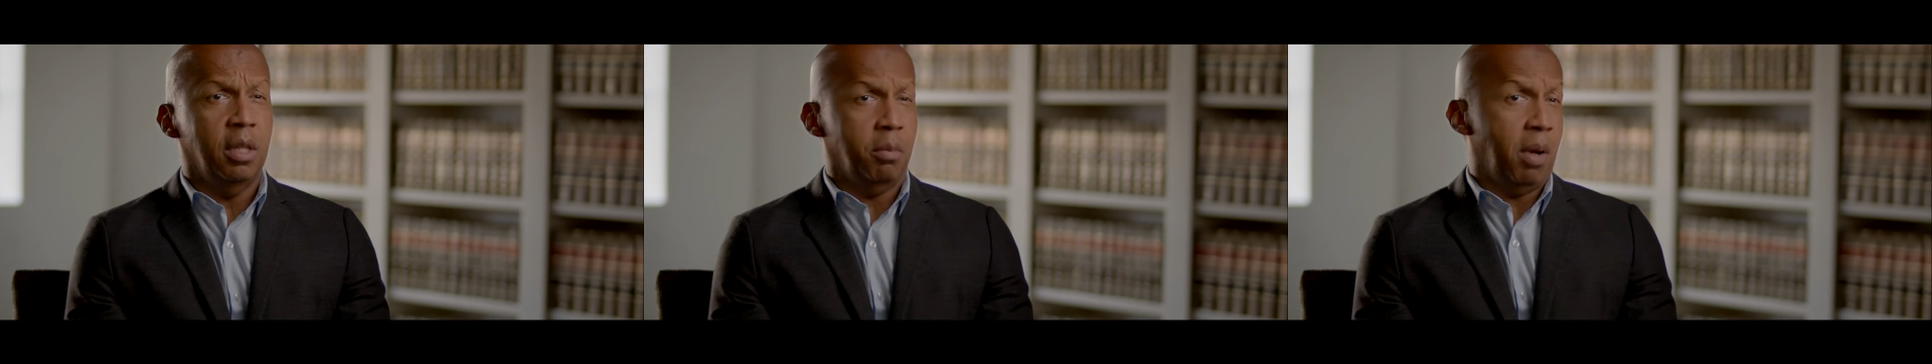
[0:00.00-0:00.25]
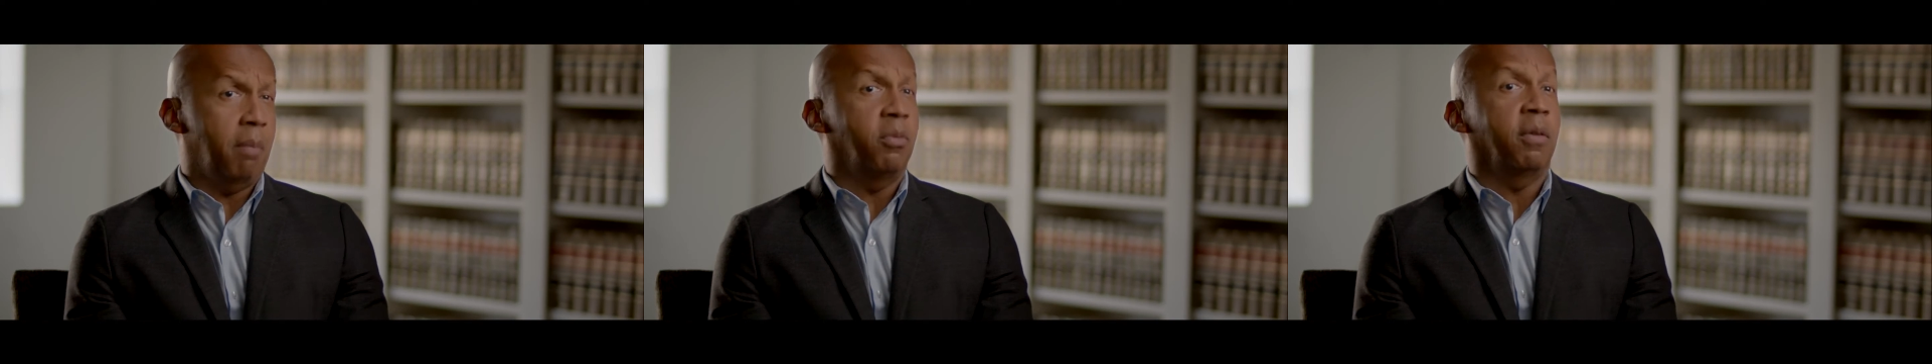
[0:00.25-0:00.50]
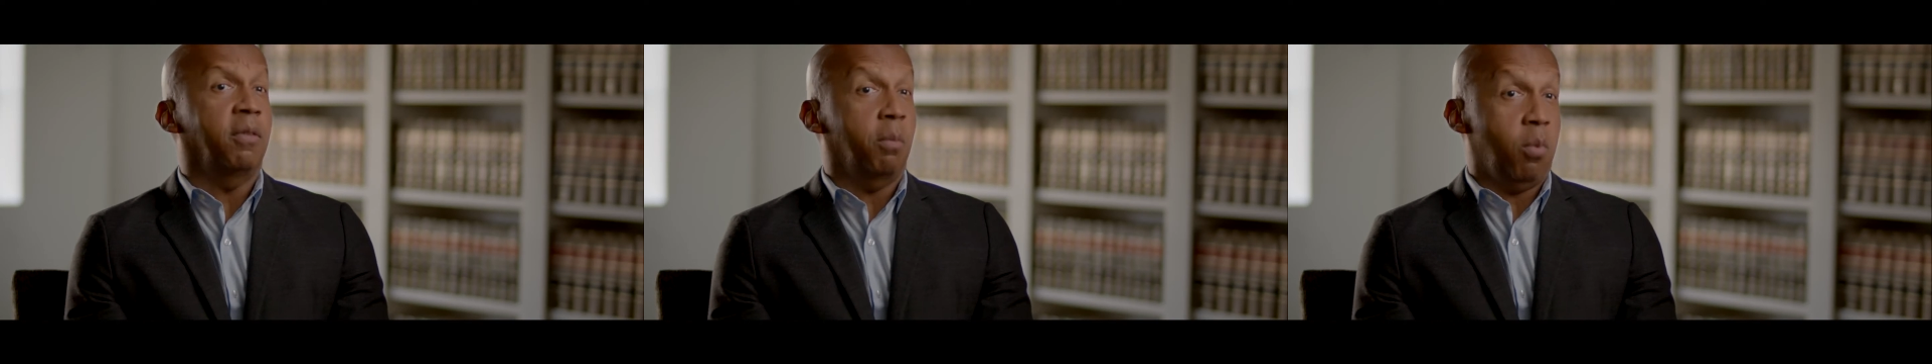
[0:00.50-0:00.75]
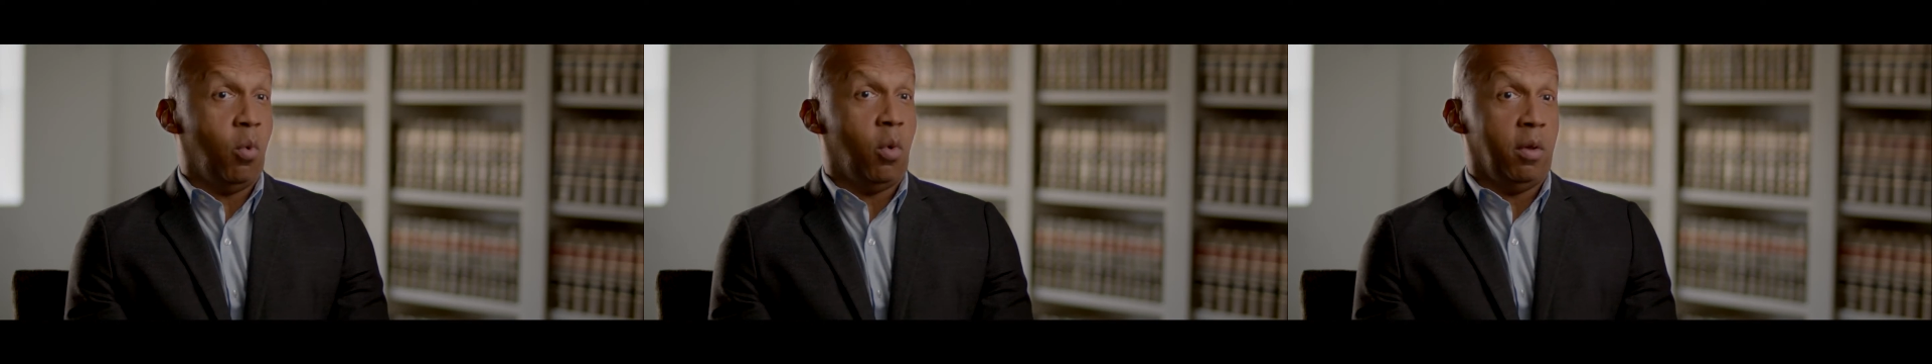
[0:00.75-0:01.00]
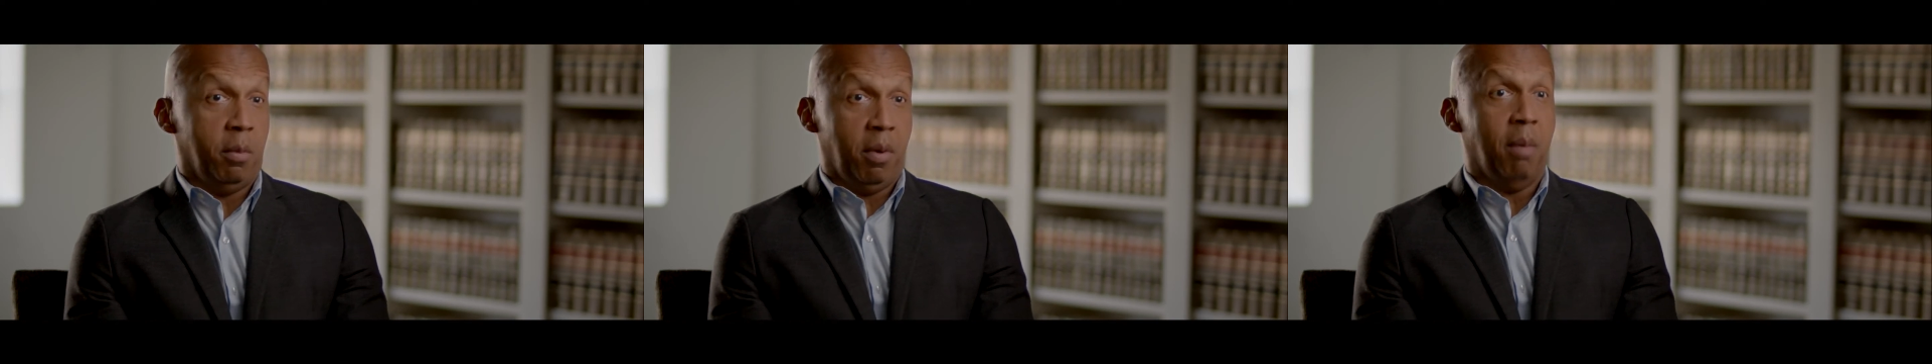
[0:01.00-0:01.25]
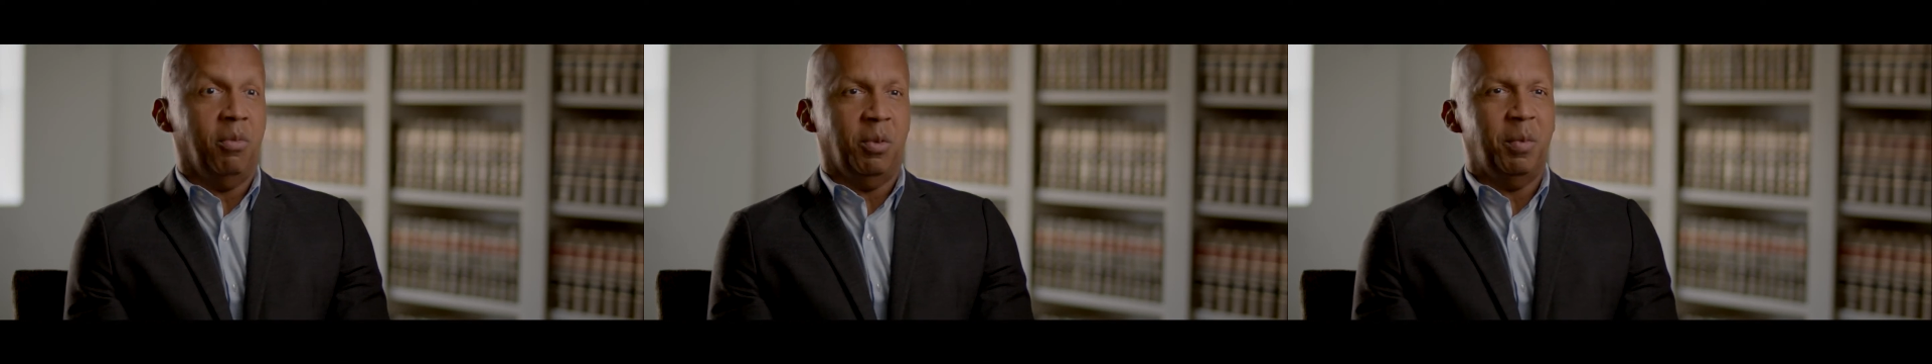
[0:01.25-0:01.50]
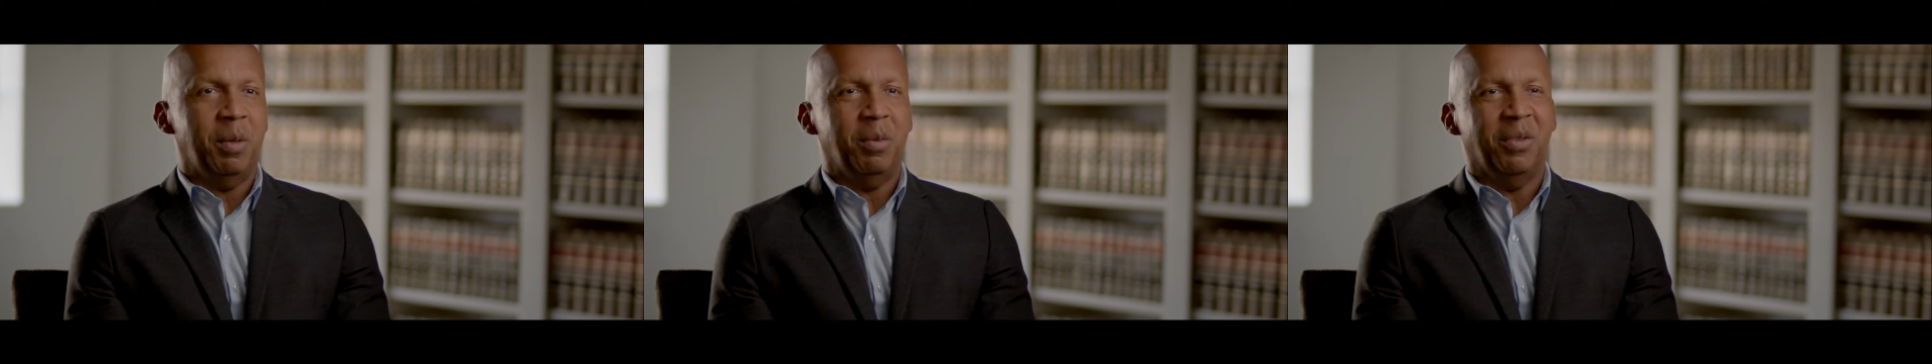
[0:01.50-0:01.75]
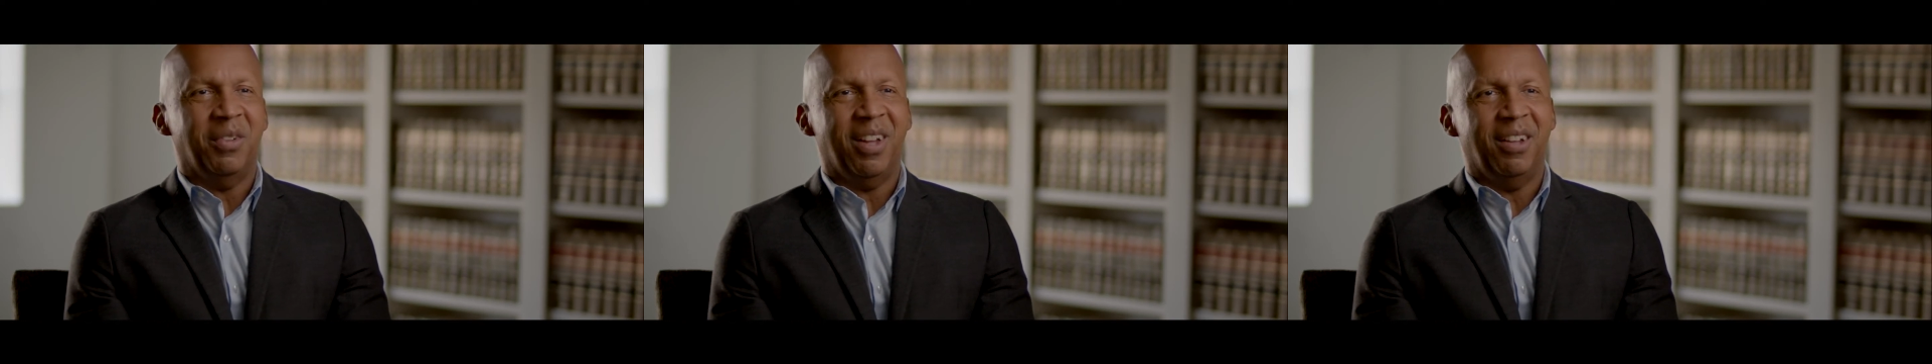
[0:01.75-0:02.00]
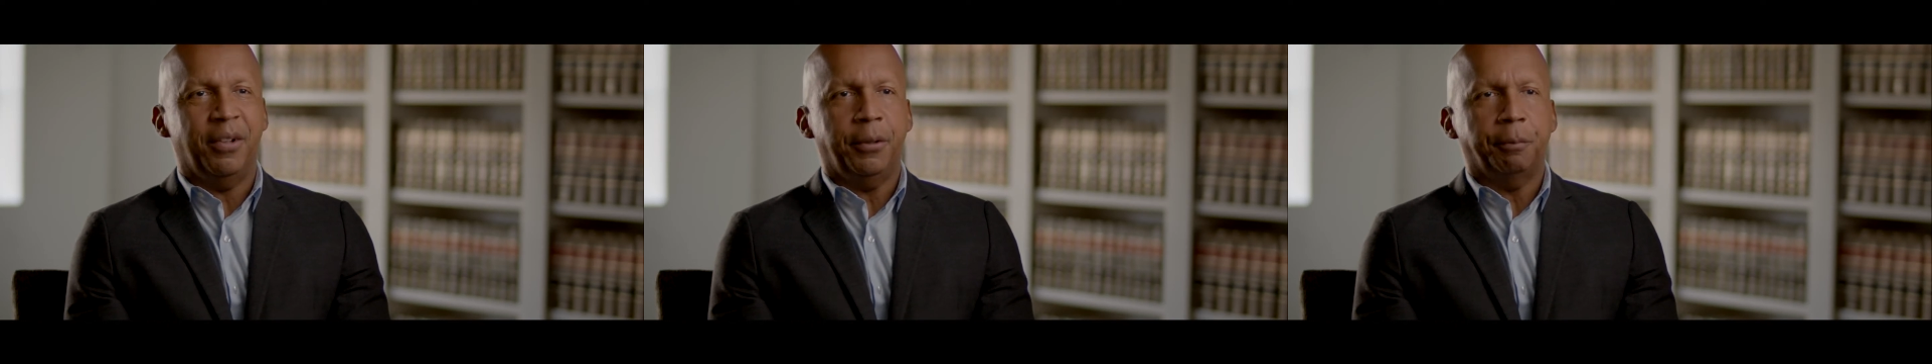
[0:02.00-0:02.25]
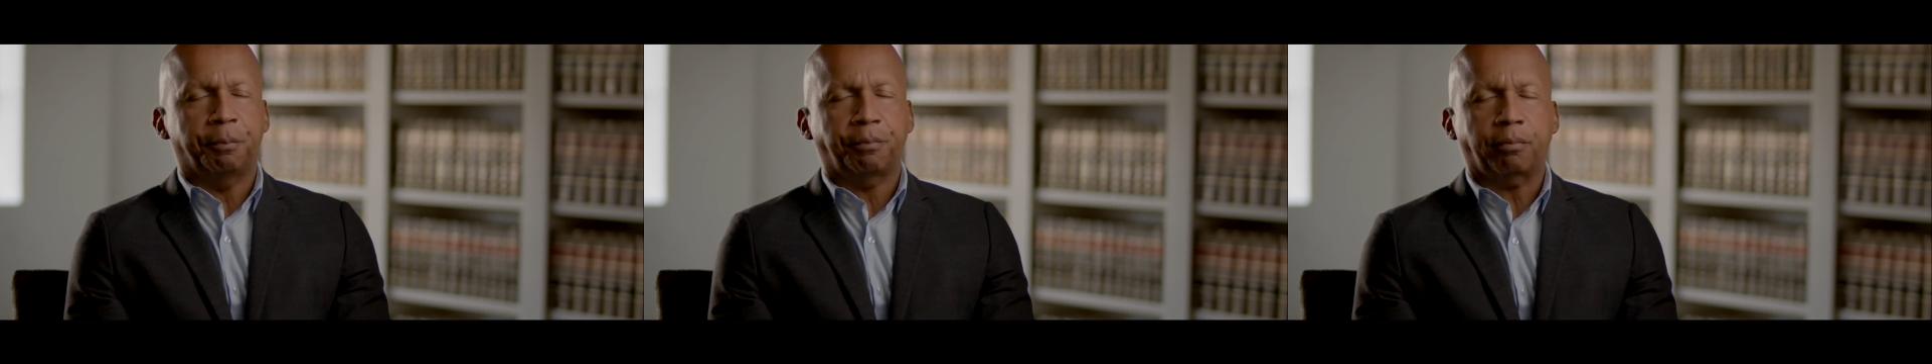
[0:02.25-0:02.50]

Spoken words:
the problems of the poor, the problems of people of color.